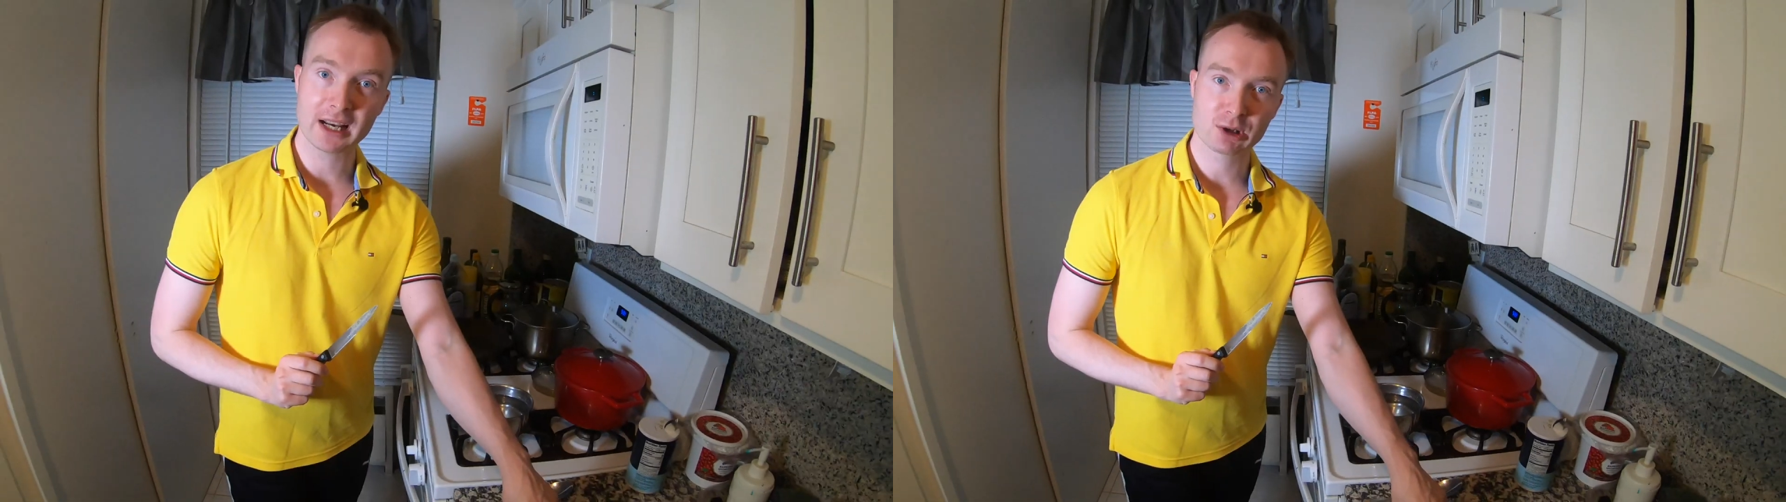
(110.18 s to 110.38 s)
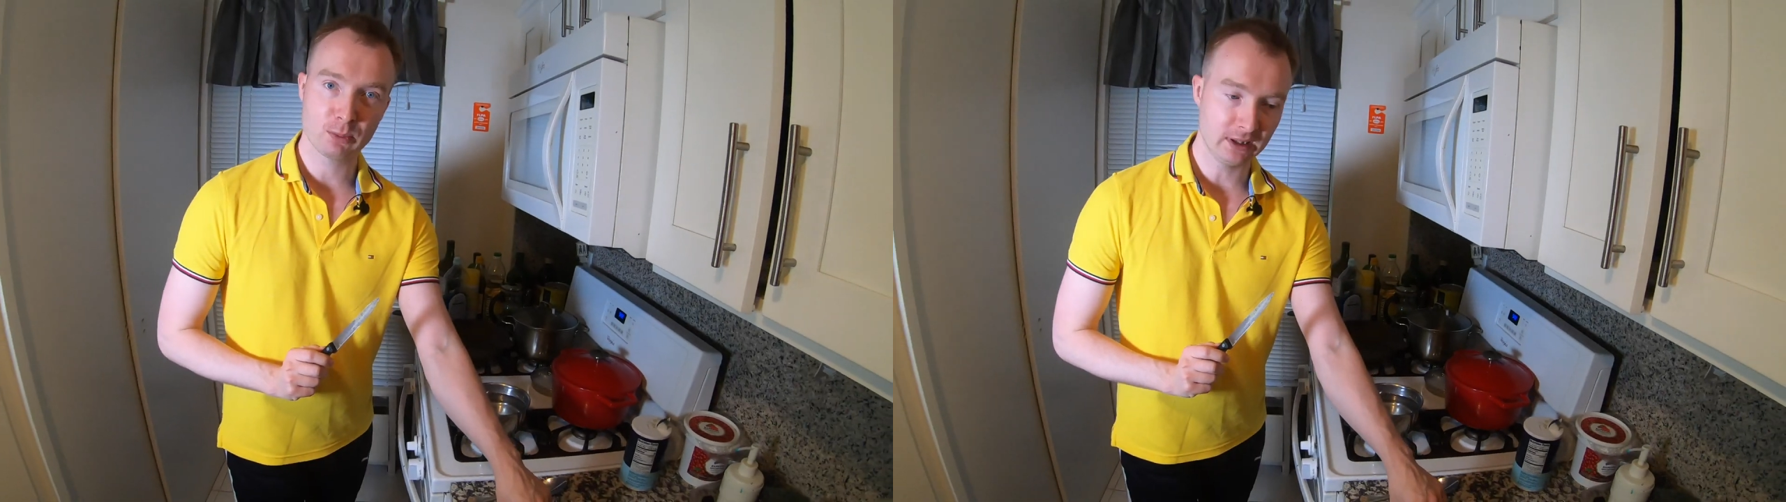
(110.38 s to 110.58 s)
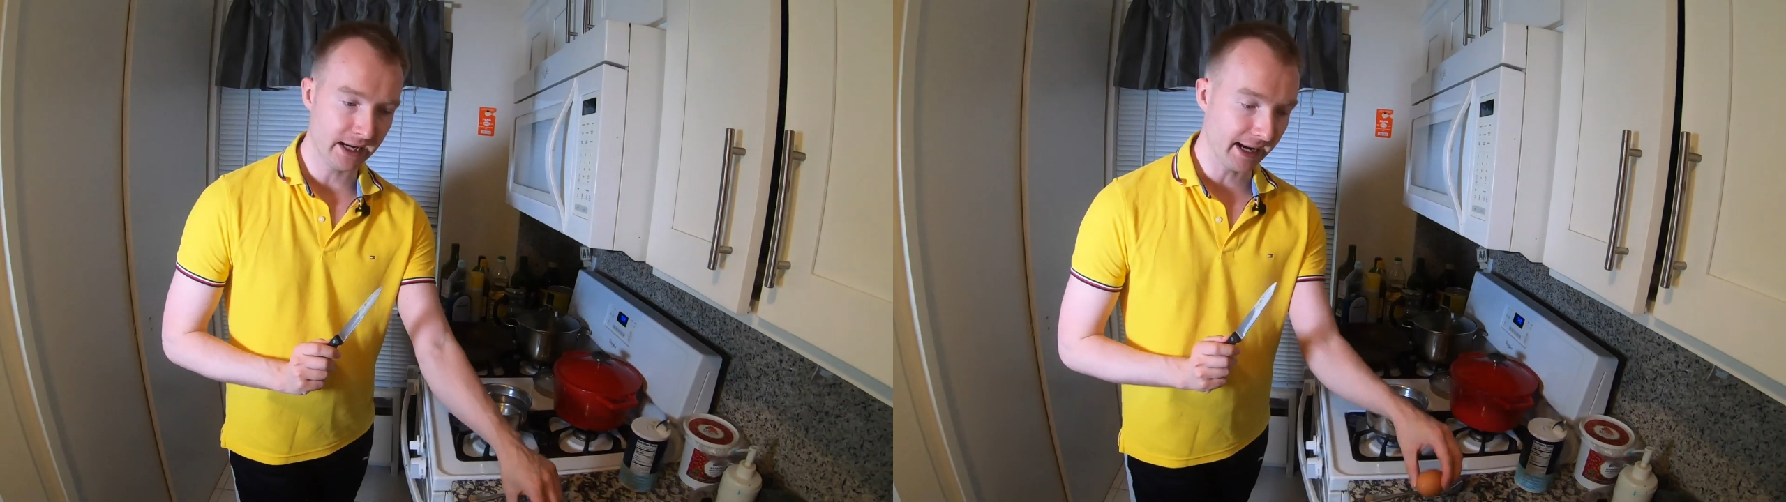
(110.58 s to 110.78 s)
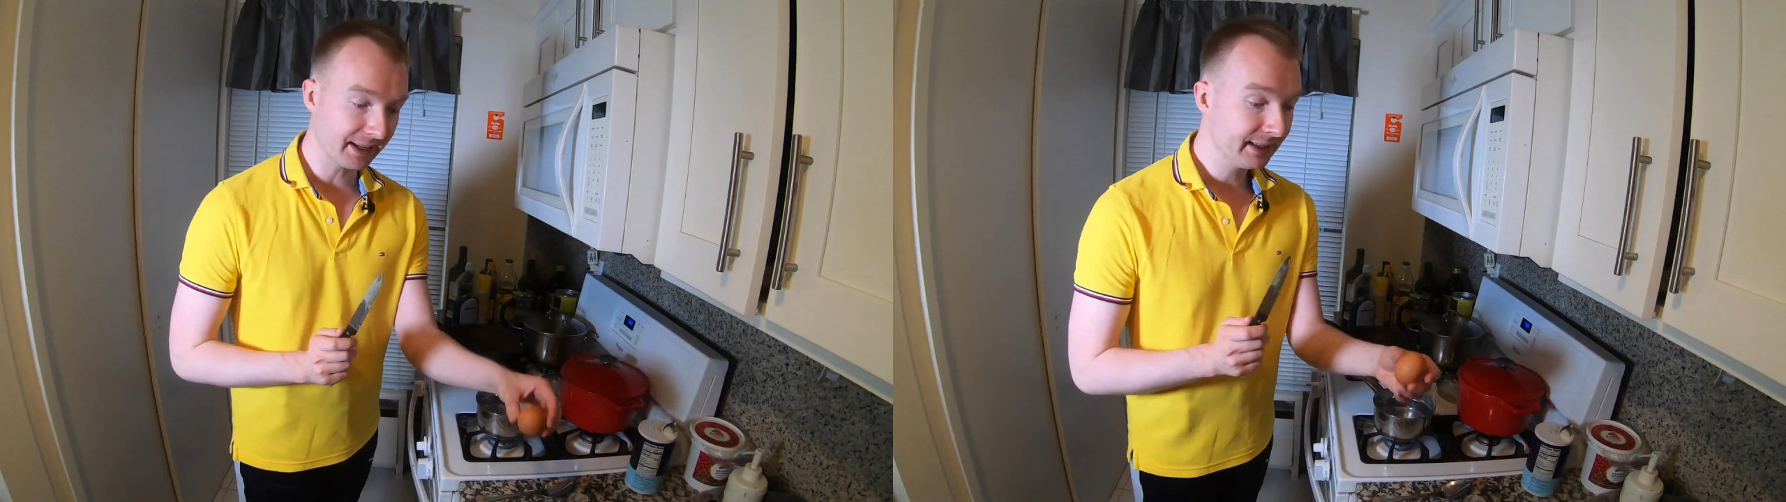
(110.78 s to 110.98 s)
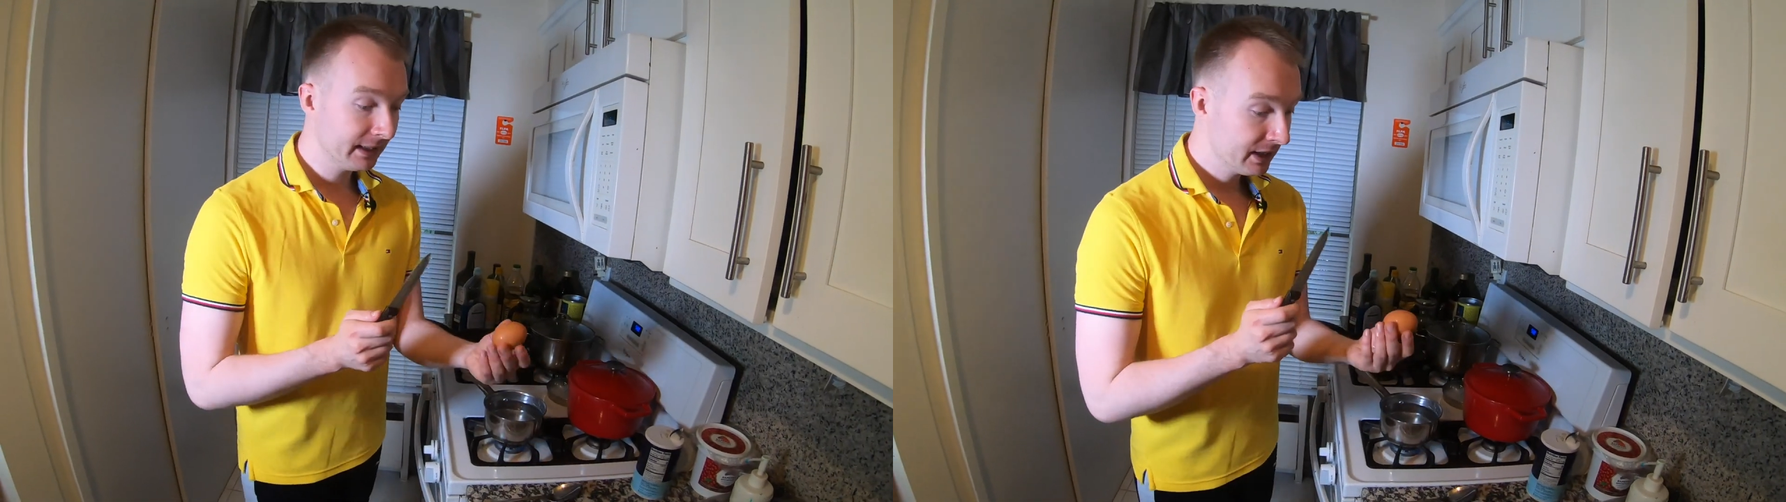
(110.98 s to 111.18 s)
me
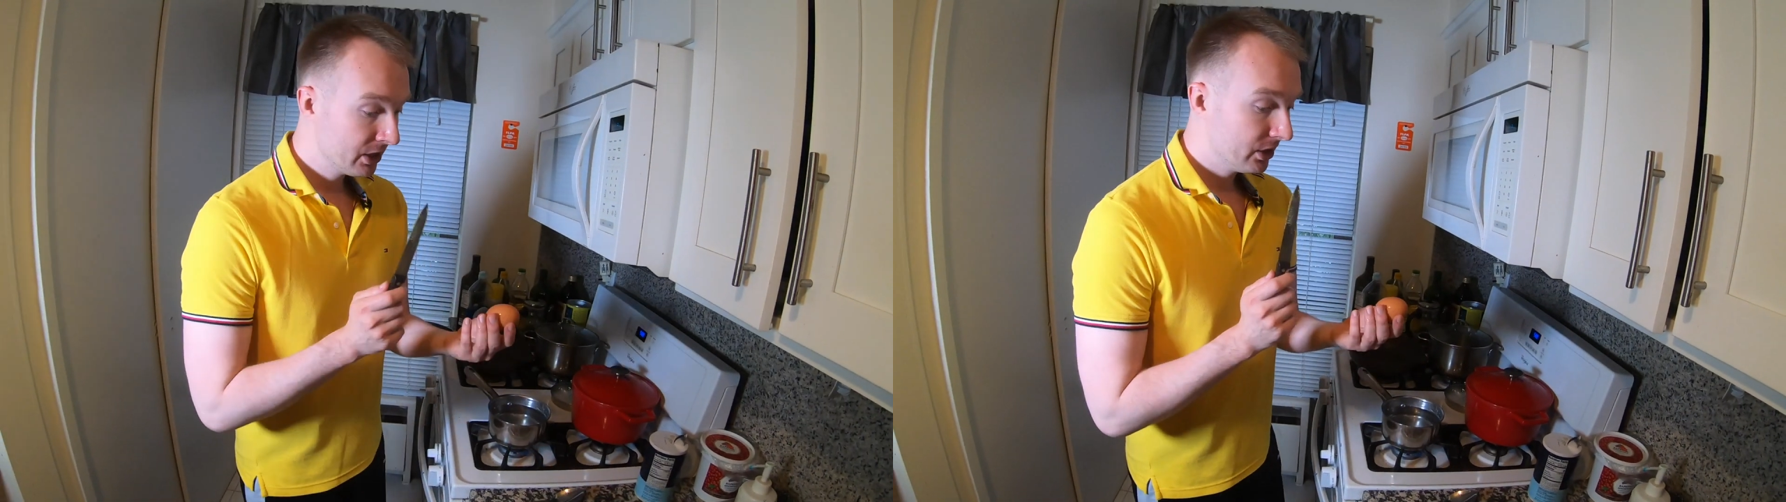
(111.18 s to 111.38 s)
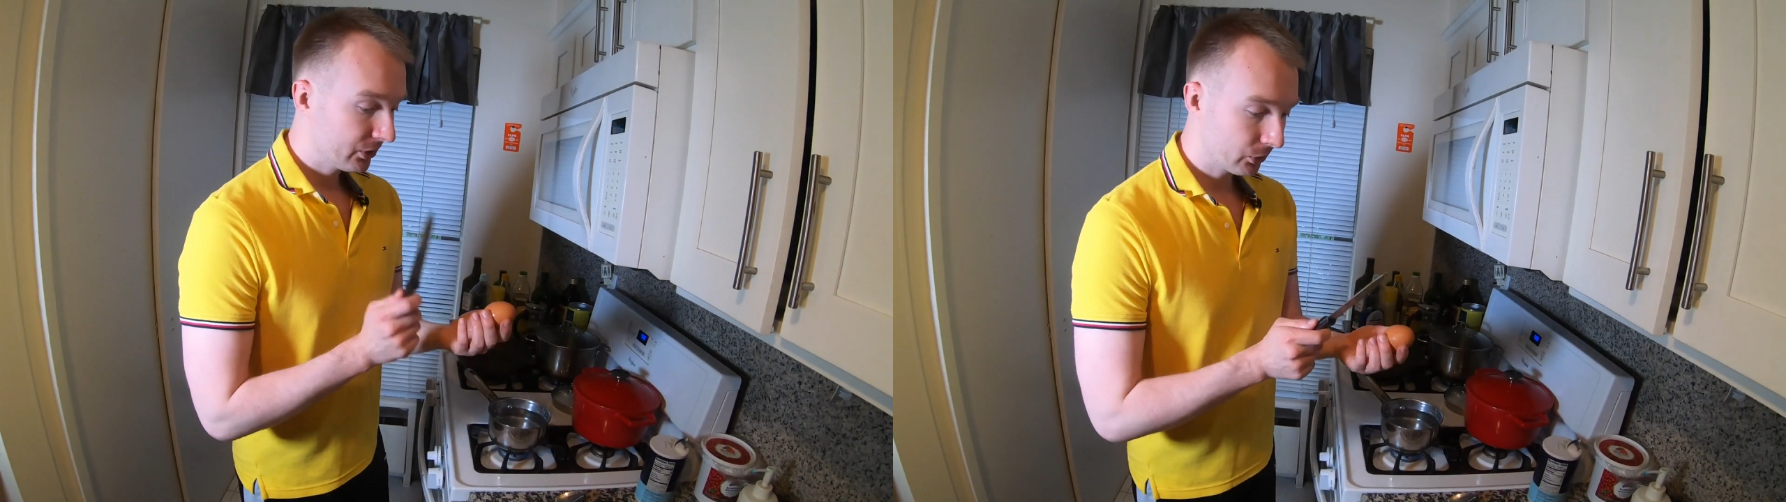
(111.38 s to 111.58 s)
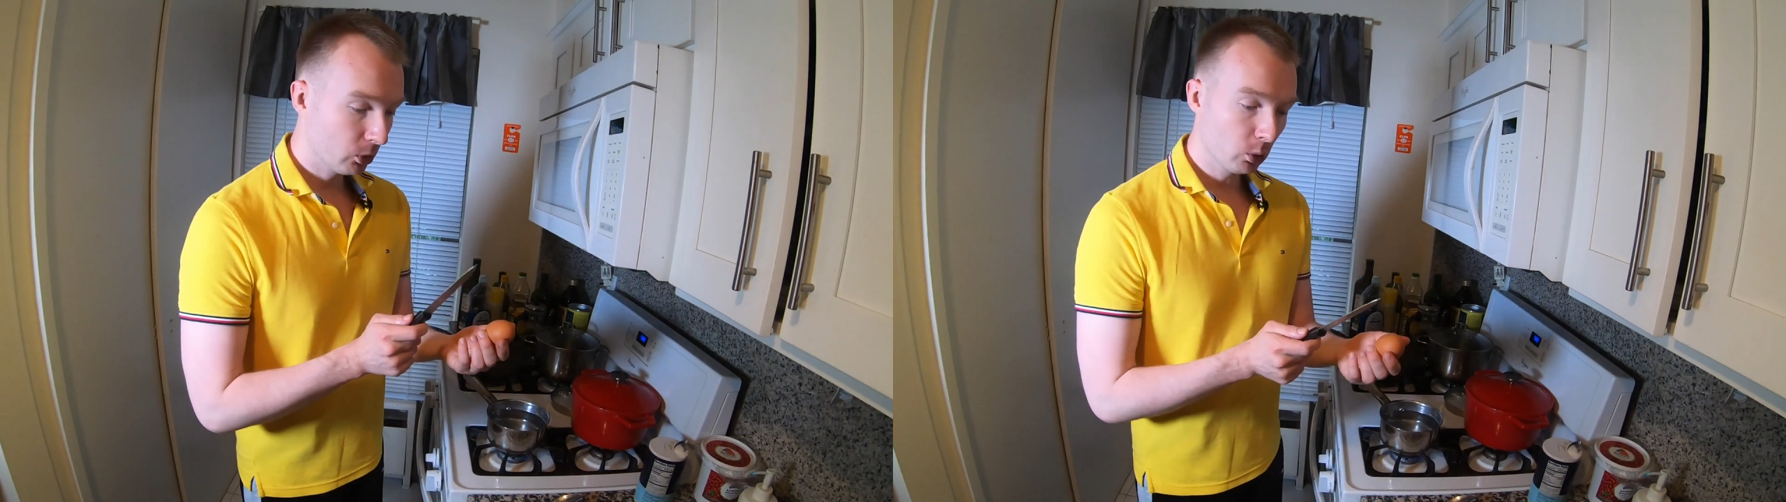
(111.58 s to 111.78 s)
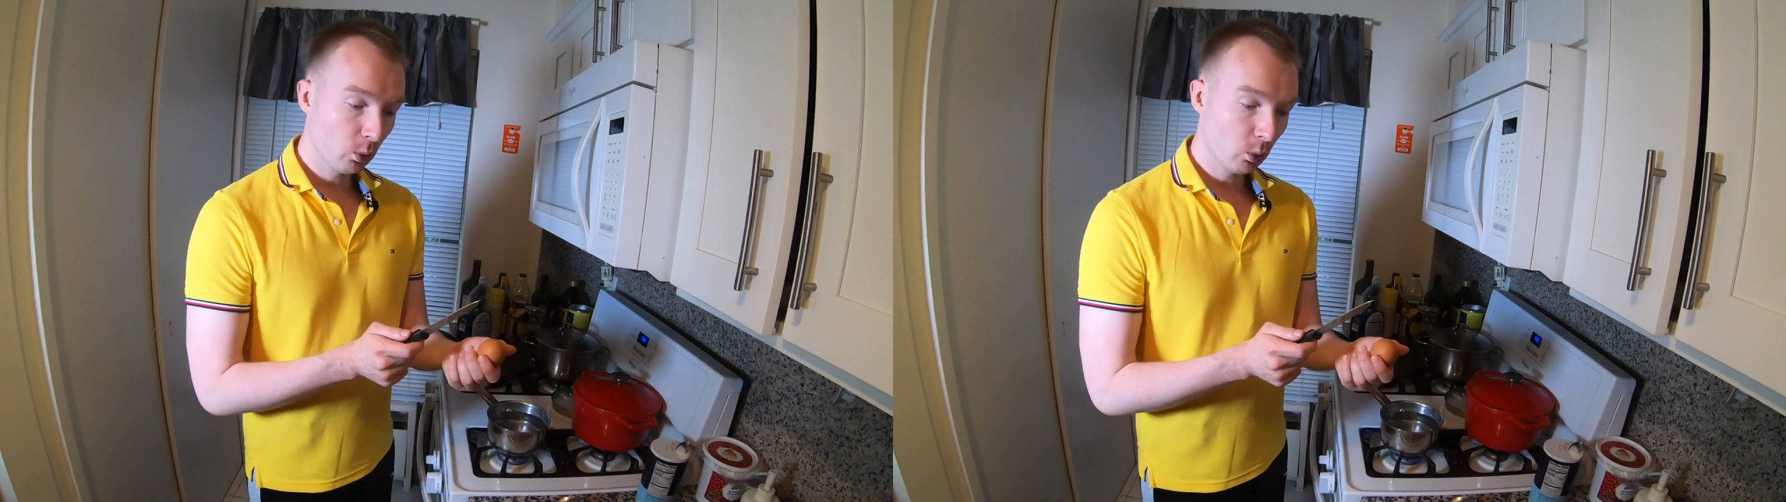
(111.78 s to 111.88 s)
explain. So